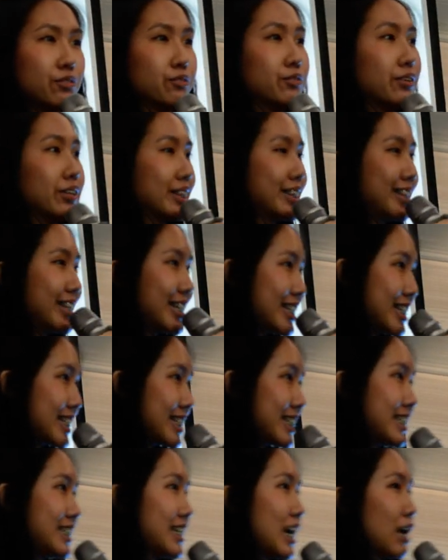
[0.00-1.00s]
with
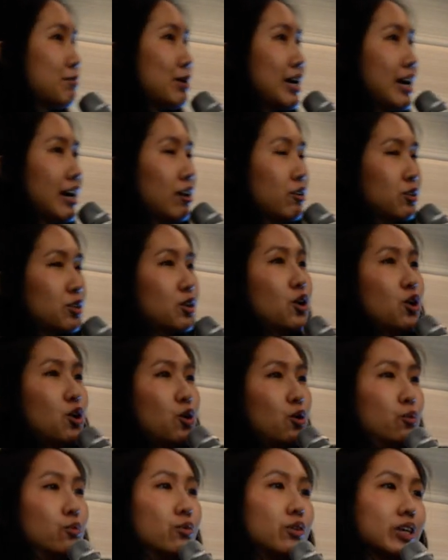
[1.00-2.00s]
dignity upheld,
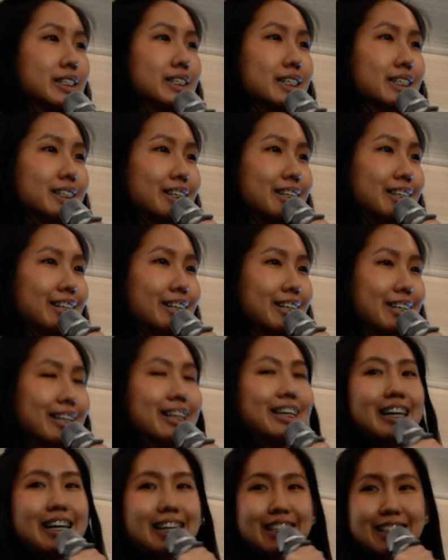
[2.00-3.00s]
voices heard,
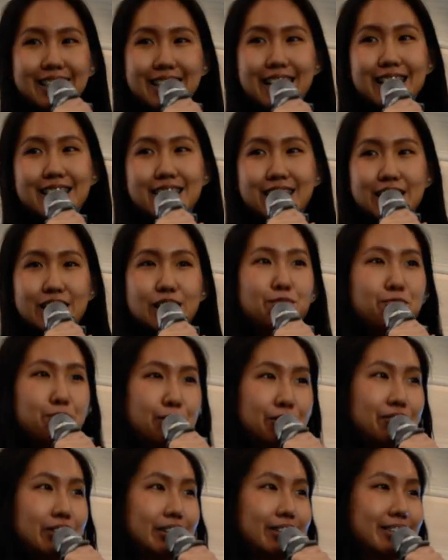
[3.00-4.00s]
and justice
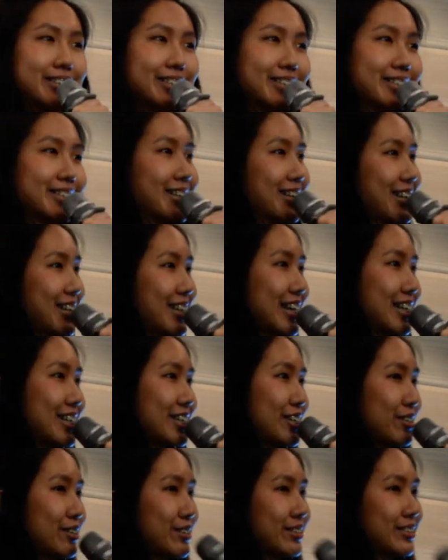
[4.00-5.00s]
prevails. Thank
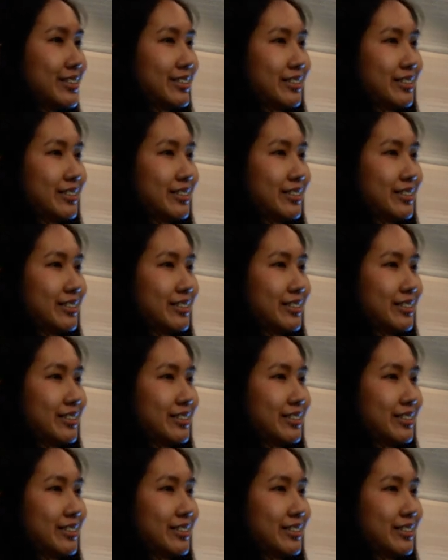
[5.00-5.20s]
you.